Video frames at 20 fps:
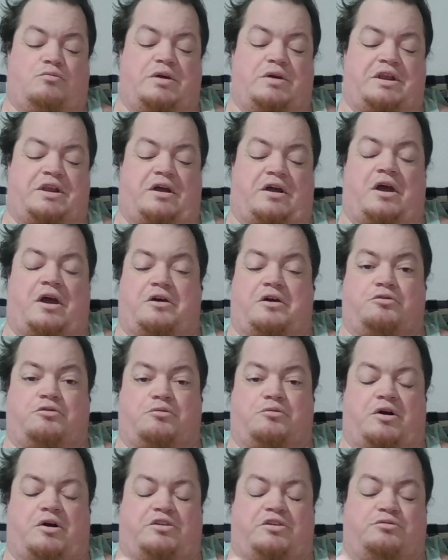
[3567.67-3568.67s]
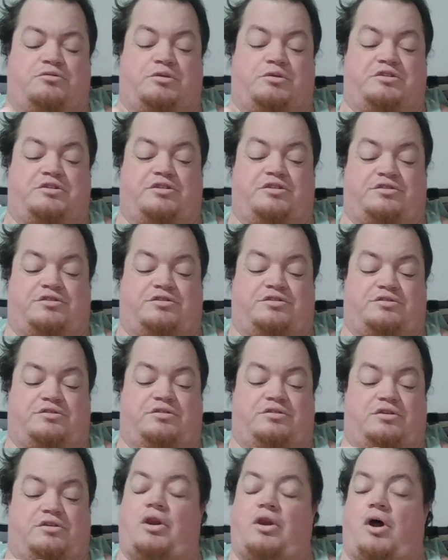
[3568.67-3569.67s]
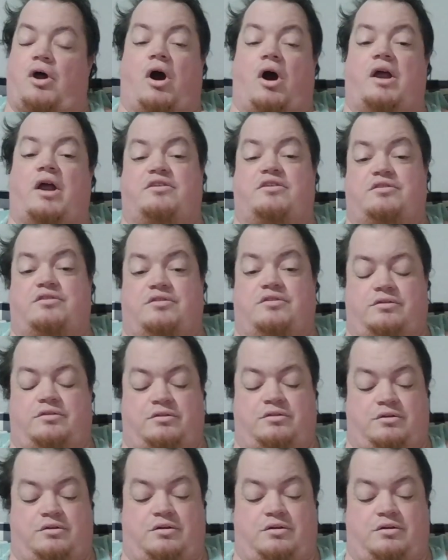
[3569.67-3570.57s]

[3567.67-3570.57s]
when I otherwise would just not.